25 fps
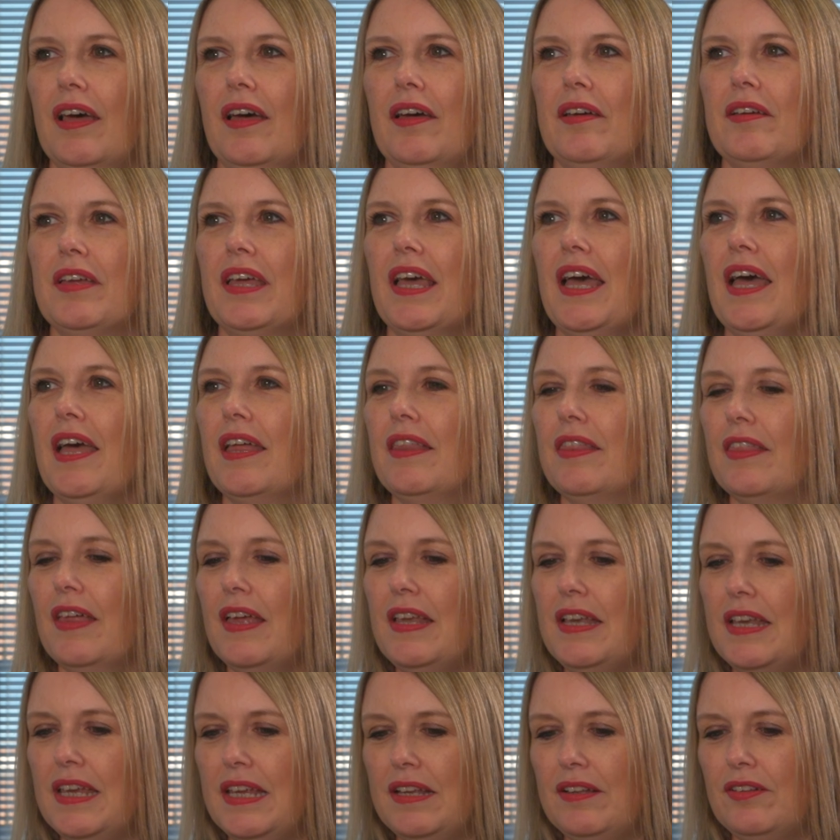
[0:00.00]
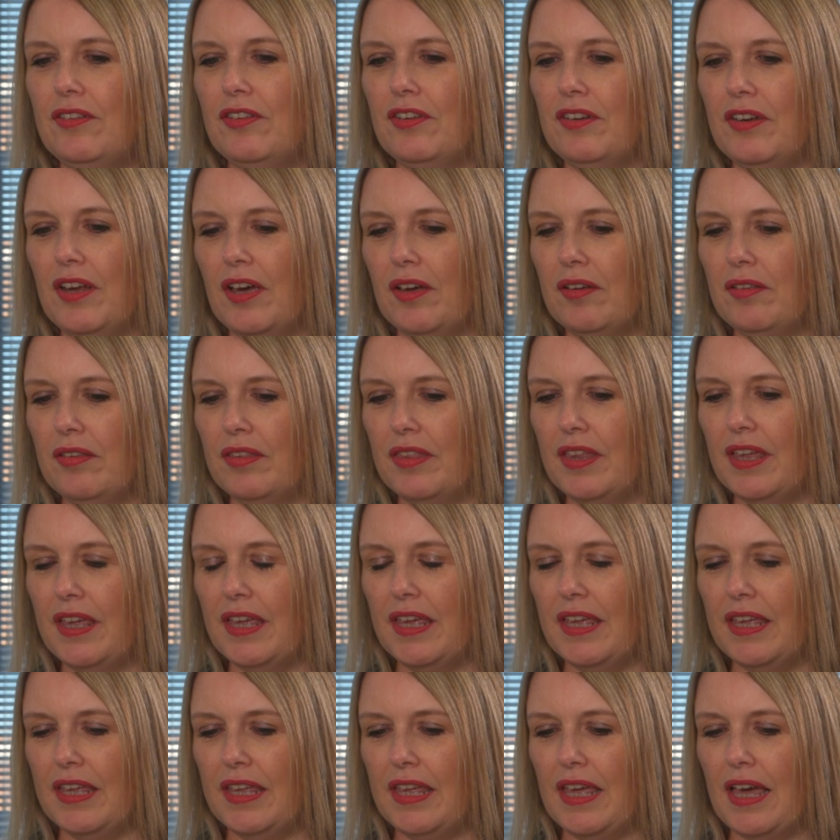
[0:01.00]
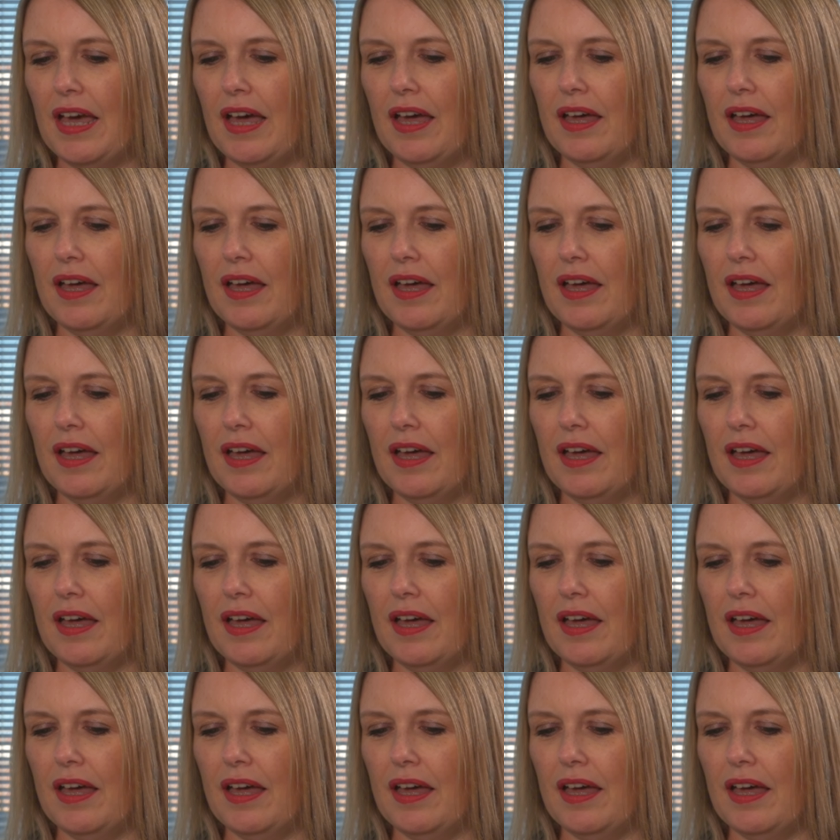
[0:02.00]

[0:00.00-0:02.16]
Okay, they need to know the